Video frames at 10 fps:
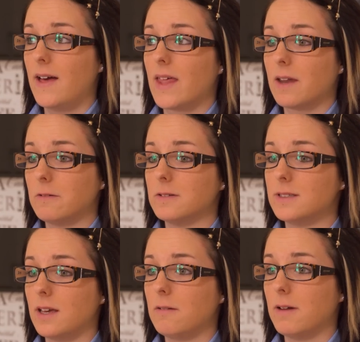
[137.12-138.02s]
and then I
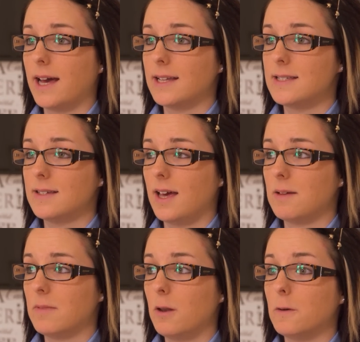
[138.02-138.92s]
also had
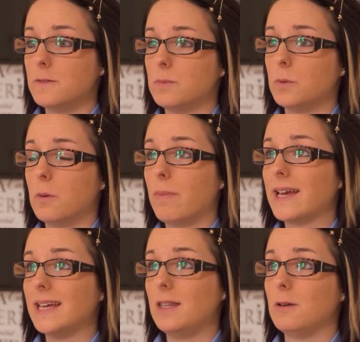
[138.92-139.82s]
a lot of support
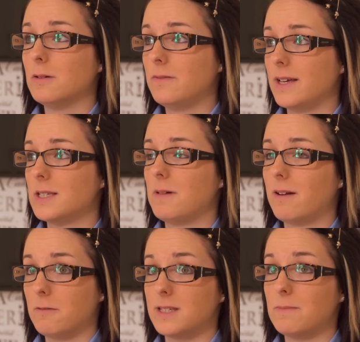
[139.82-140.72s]
back in the office
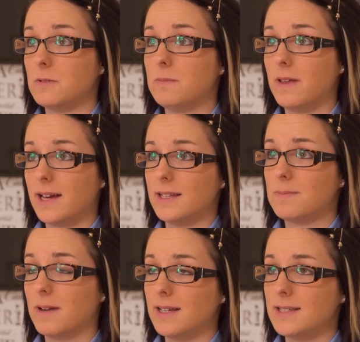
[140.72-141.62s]
where I was able to put that
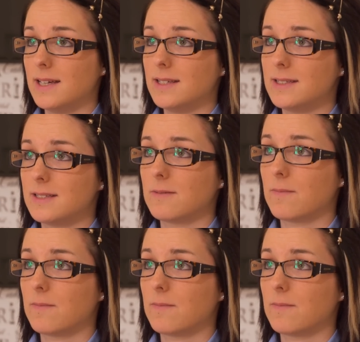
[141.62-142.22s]
into practice.